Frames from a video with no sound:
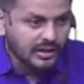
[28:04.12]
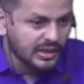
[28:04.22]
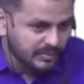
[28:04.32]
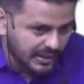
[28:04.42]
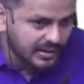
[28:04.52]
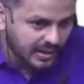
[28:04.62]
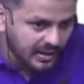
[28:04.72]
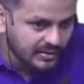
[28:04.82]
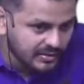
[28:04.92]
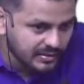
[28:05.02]
in my
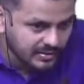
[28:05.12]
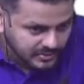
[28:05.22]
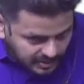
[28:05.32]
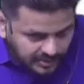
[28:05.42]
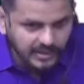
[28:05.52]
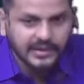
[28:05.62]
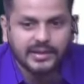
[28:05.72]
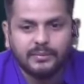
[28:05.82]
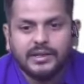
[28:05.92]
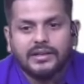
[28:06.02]
class. Generally, I'm
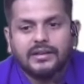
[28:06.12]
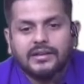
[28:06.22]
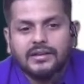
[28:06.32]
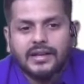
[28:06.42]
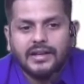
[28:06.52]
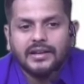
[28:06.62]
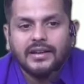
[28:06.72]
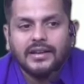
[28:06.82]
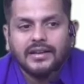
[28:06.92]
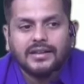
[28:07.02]
telling you. Right?
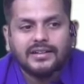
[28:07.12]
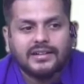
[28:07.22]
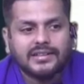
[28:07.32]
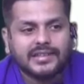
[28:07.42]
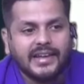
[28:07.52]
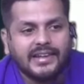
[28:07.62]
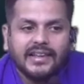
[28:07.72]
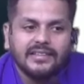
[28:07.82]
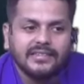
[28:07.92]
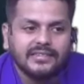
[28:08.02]

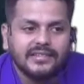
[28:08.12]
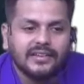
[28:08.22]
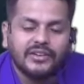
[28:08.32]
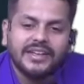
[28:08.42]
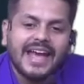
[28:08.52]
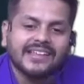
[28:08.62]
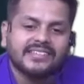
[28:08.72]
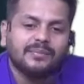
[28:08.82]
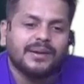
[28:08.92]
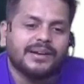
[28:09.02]
Silence is a very
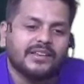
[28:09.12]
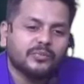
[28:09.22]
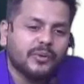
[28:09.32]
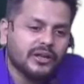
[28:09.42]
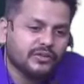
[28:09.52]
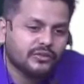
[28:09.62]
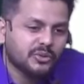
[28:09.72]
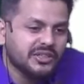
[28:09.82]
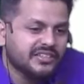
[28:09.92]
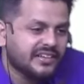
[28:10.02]
accepted response to the
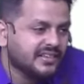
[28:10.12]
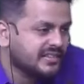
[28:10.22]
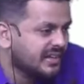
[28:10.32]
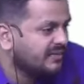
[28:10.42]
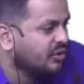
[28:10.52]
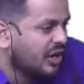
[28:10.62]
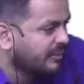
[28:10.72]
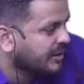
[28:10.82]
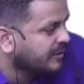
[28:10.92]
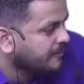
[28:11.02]
changes in
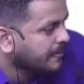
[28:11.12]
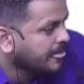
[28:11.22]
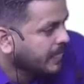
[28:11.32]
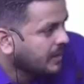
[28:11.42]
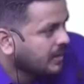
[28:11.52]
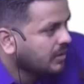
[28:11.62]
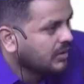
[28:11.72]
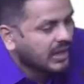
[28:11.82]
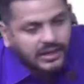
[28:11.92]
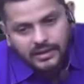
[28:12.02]
environment.
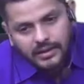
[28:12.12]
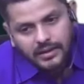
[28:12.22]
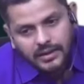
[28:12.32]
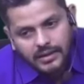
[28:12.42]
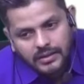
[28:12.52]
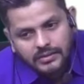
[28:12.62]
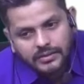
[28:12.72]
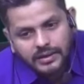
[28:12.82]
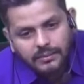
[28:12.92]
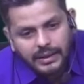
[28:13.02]
Okay? So,
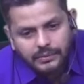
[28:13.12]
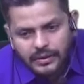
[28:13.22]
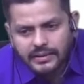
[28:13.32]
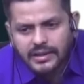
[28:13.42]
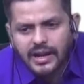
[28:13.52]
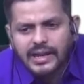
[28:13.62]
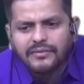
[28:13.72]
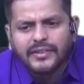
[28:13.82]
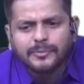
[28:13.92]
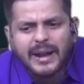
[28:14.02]
sometimes, I think all of
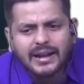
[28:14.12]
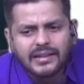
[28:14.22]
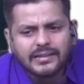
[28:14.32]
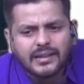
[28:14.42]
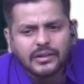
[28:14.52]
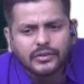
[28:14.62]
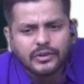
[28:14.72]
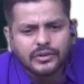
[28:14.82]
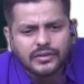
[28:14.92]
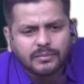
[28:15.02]
us practice that also, no?
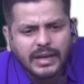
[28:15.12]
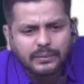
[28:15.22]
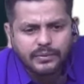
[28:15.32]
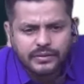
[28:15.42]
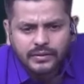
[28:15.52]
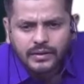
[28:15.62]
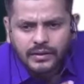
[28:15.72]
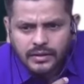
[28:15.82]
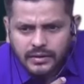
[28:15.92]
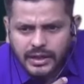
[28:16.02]
Sometimes,
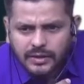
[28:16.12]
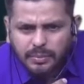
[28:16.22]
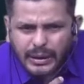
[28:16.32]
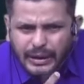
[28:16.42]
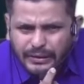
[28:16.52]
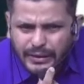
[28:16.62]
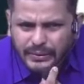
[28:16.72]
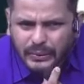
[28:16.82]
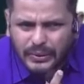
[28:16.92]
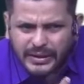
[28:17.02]
right? Parents are
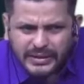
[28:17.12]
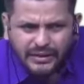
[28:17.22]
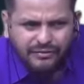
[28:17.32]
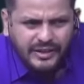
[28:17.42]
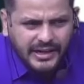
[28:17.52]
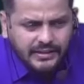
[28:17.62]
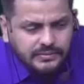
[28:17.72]
scolding left, right.